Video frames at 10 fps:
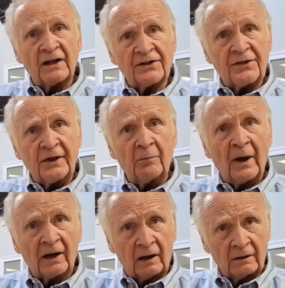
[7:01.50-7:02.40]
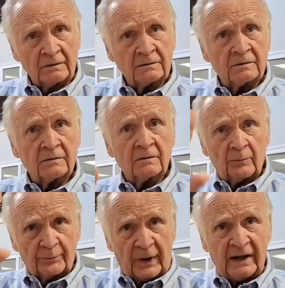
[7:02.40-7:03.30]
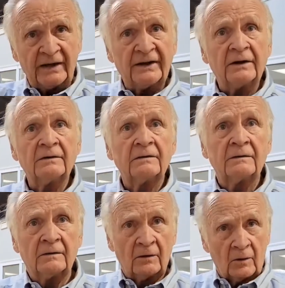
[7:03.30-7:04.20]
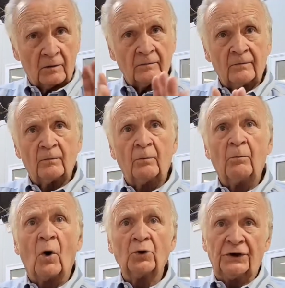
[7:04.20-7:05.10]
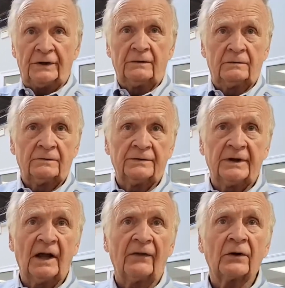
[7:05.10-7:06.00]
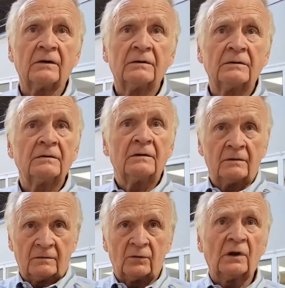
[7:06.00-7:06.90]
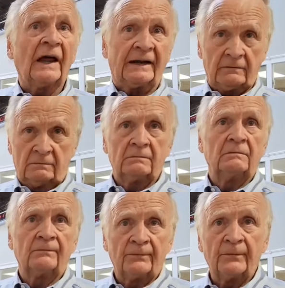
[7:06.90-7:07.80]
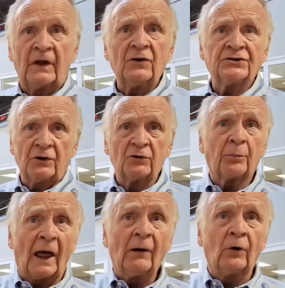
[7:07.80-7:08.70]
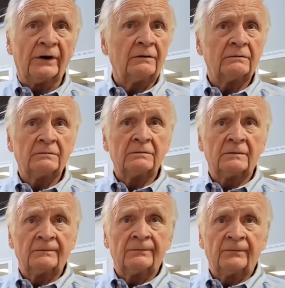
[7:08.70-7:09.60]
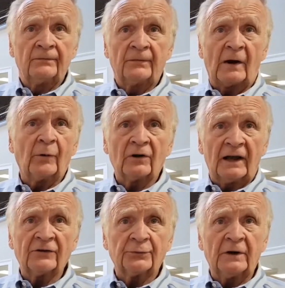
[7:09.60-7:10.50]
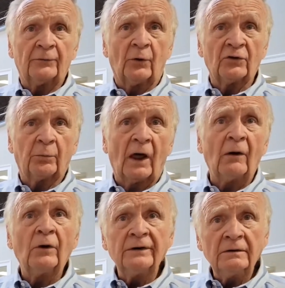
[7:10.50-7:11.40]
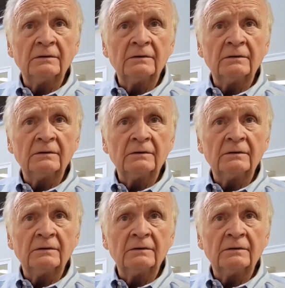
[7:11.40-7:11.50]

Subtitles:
got thin metal, painted, molded together, light. They used to use plywood, fiberglass reinforced plywood.